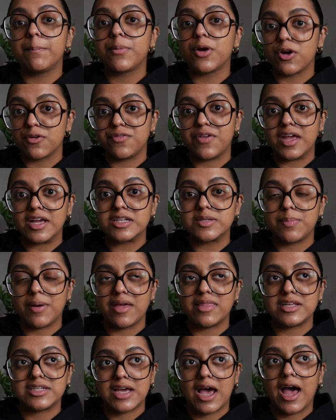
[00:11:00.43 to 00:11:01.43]
perfect
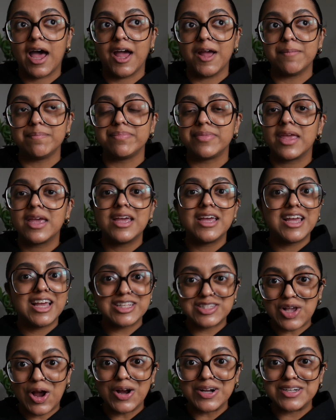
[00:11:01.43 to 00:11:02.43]
by the time
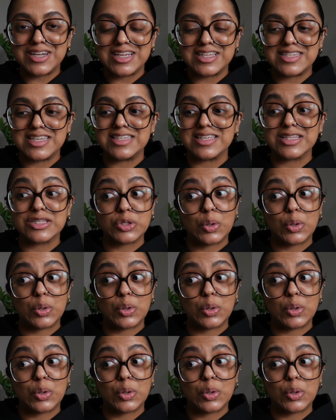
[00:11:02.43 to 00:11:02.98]
it's gardening season.